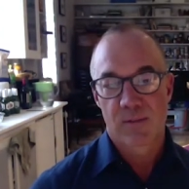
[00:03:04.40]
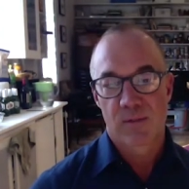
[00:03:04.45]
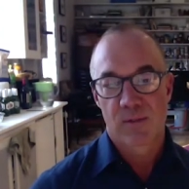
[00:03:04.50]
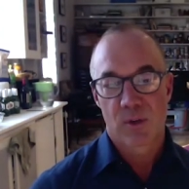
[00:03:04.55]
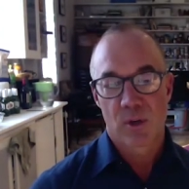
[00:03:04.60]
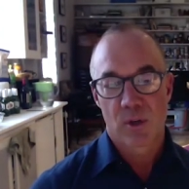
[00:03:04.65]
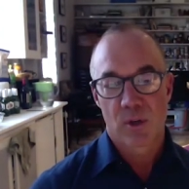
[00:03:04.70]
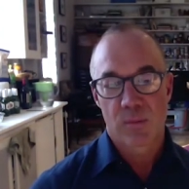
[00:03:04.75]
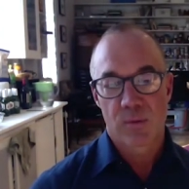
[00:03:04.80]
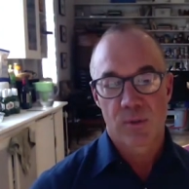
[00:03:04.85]
of
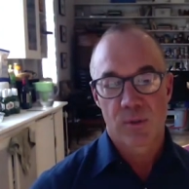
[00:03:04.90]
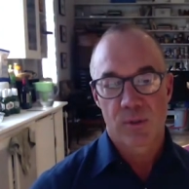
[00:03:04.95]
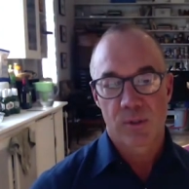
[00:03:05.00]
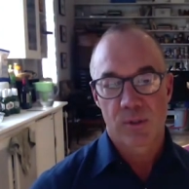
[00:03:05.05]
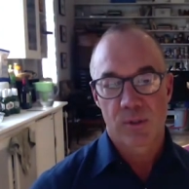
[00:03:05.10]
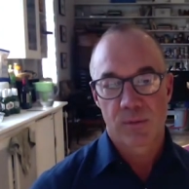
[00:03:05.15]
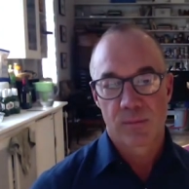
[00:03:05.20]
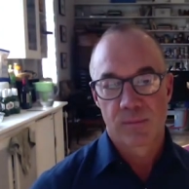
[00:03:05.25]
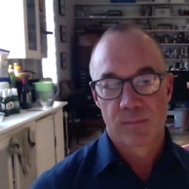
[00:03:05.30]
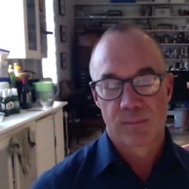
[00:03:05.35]

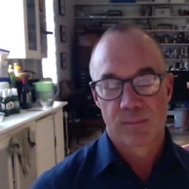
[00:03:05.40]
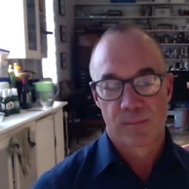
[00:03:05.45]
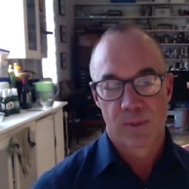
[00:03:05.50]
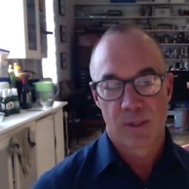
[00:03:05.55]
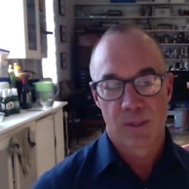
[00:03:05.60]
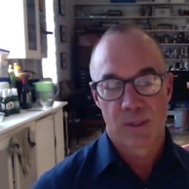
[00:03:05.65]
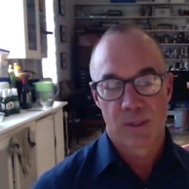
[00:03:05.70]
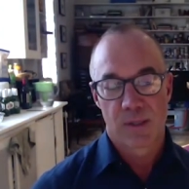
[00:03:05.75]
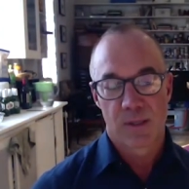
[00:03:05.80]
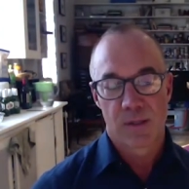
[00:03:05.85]
sculpture.
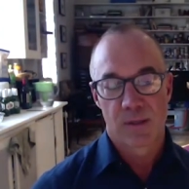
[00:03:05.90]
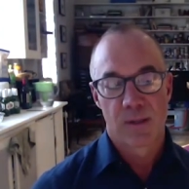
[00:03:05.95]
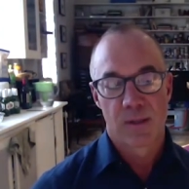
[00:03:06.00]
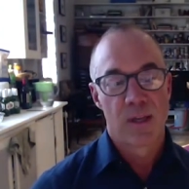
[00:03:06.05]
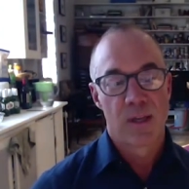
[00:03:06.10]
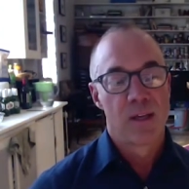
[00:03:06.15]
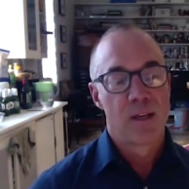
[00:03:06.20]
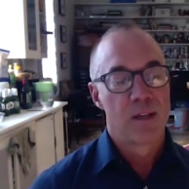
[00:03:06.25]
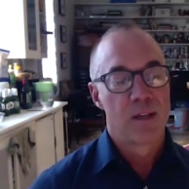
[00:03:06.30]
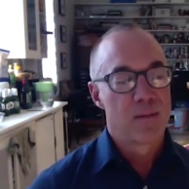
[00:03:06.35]
Uh,
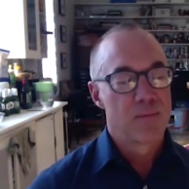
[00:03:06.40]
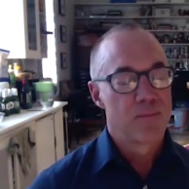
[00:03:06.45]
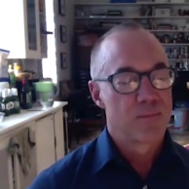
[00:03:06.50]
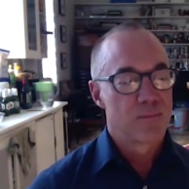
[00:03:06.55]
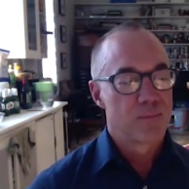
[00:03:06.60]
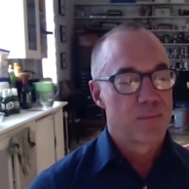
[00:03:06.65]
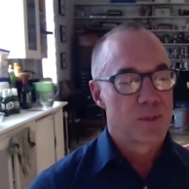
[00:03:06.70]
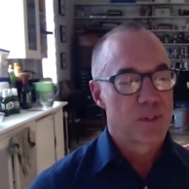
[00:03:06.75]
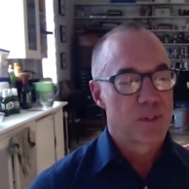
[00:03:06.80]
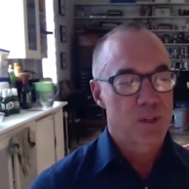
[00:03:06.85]

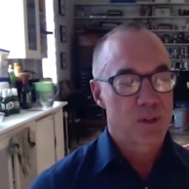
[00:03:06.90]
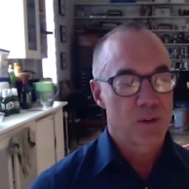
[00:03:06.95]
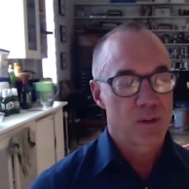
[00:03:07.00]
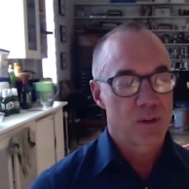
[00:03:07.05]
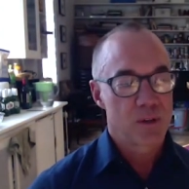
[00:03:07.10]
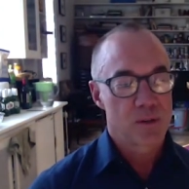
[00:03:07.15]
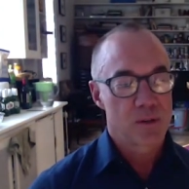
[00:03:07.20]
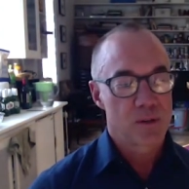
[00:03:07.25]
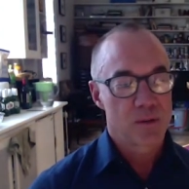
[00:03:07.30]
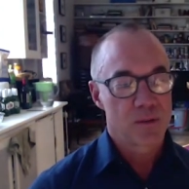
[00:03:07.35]

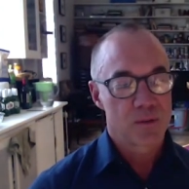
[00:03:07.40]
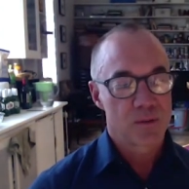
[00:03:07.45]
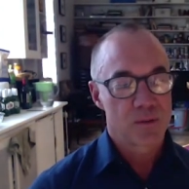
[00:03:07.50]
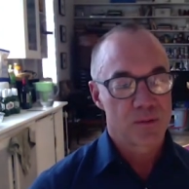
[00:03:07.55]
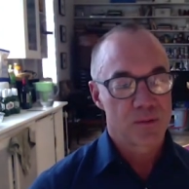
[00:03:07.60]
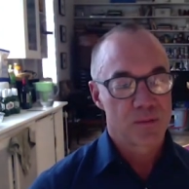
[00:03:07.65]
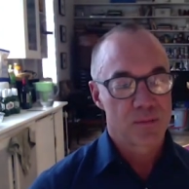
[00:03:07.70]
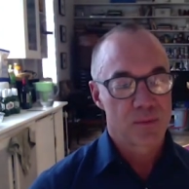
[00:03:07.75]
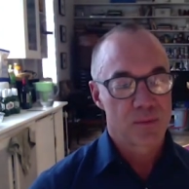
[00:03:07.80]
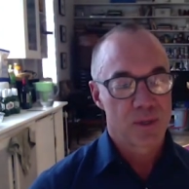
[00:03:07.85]
materials